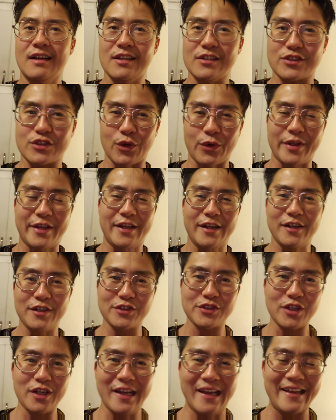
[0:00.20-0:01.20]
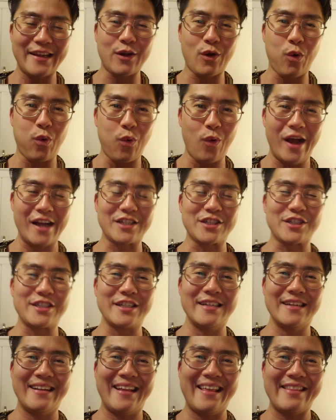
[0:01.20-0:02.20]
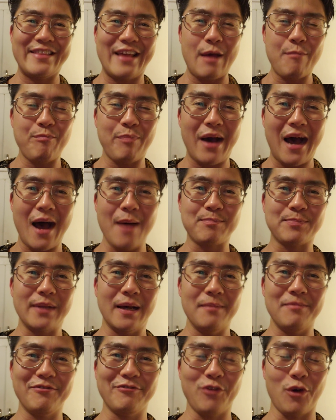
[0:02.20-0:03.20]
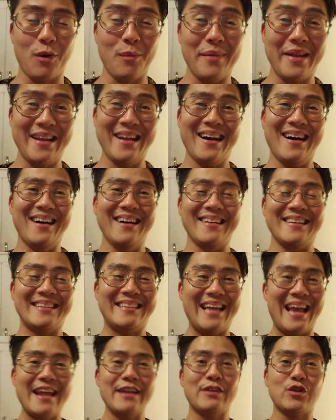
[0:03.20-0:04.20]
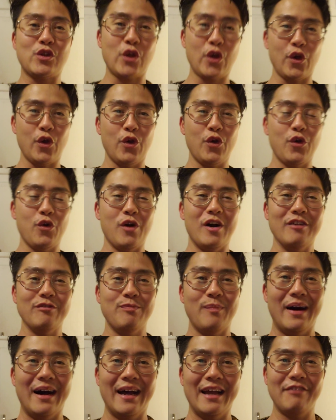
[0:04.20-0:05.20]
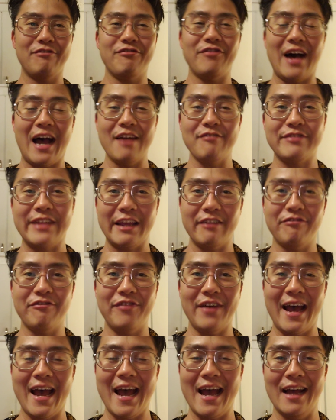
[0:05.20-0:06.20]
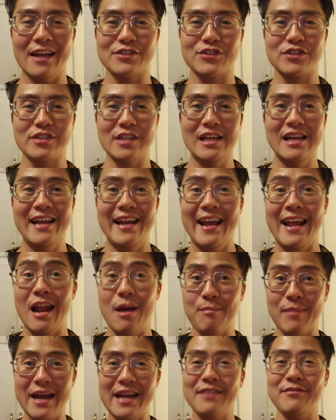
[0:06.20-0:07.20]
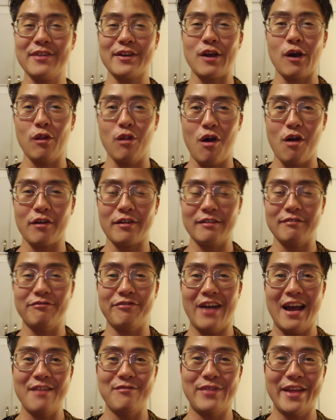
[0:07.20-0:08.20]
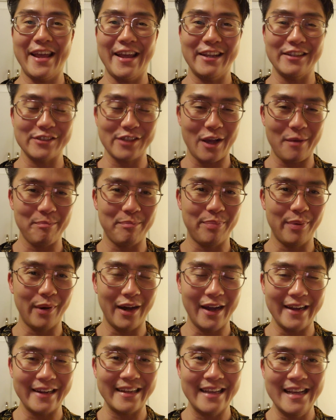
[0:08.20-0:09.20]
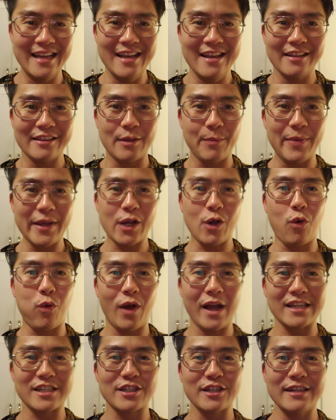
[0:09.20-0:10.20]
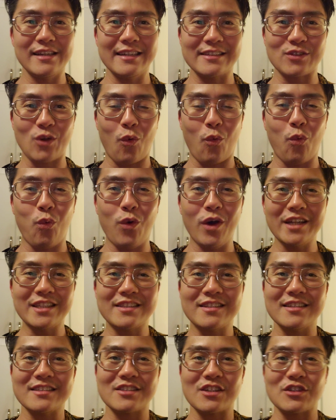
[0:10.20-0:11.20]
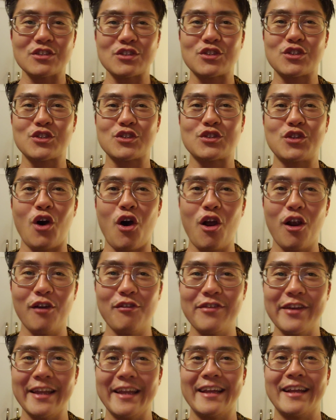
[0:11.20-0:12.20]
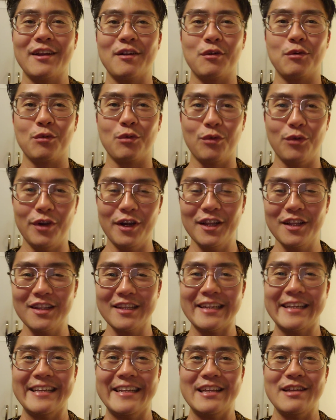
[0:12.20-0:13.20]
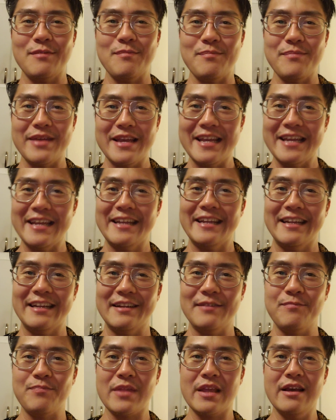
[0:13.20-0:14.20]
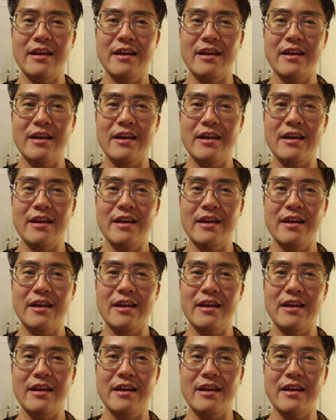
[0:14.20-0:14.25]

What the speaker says: So here's a question that popped up for me on day two of my 5-day fast, and I might even go longer than 5 days, but the big question is, what does starving really mean?